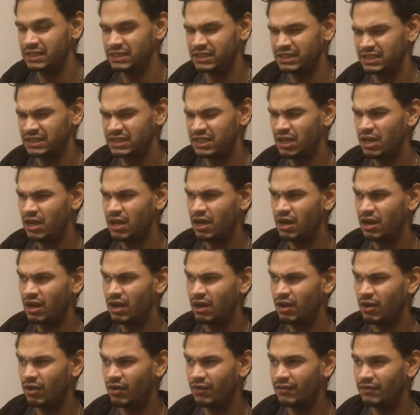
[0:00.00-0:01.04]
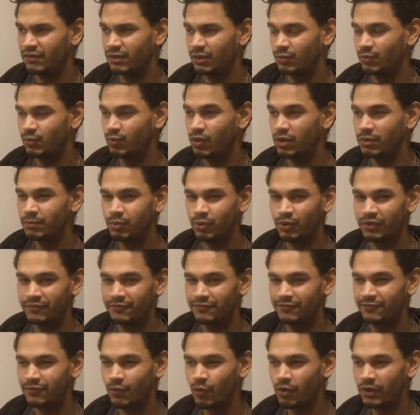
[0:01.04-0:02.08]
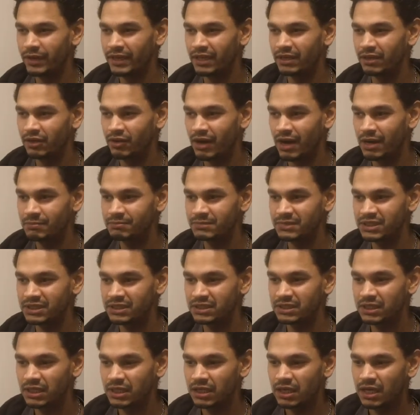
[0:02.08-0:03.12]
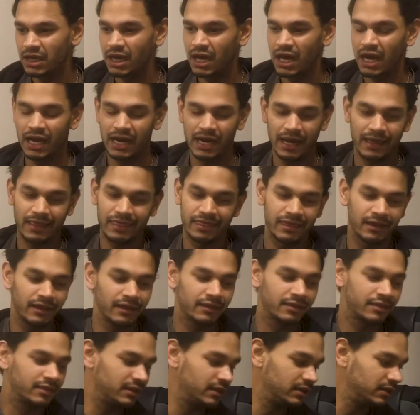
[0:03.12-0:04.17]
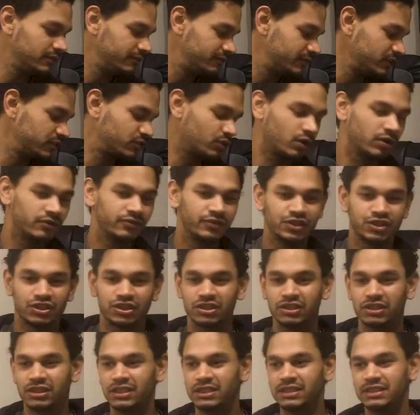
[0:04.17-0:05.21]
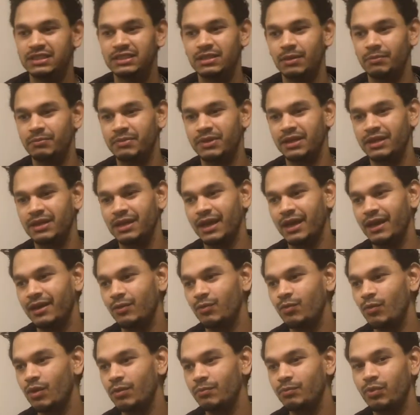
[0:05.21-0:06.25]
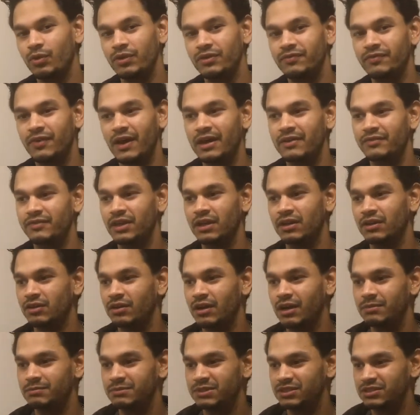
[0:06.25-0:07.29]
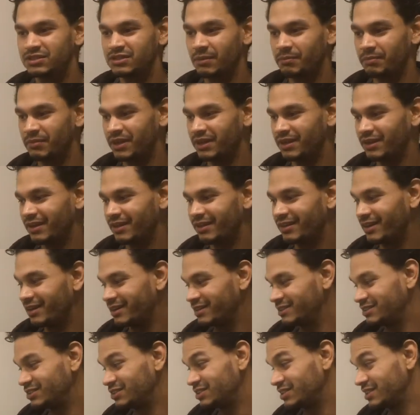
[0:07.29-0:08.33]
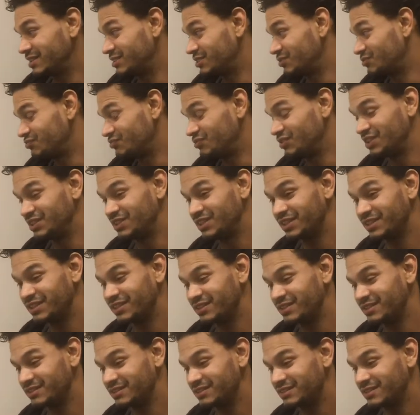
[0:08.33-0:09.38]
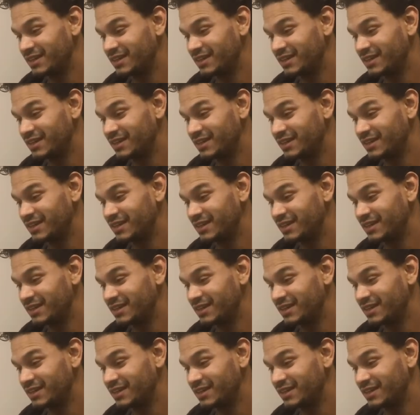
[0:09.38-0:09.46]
is 1.4 kilograms, and I think the VTOL version is something like 1.5 kilograms or something like that. It's ridiculous.